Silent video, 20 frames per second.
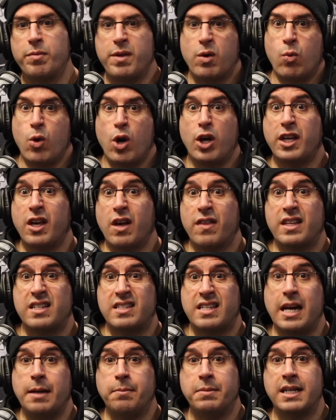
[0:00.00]
they're working on the
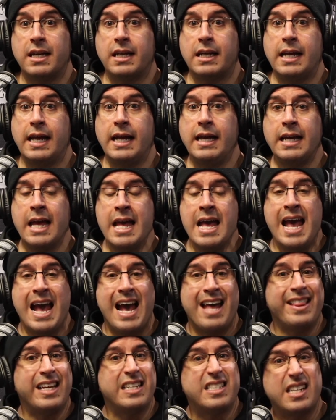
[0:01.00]
same technique
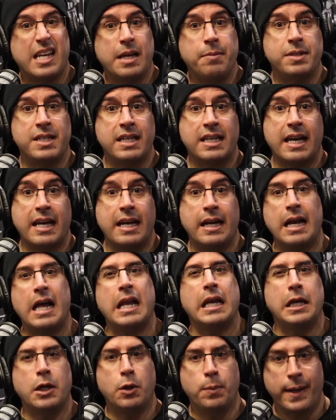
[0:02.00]
and they seem to get it a
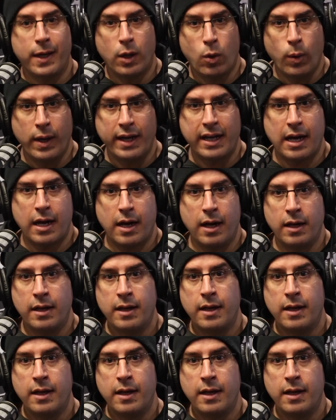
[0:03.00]
little bit quicker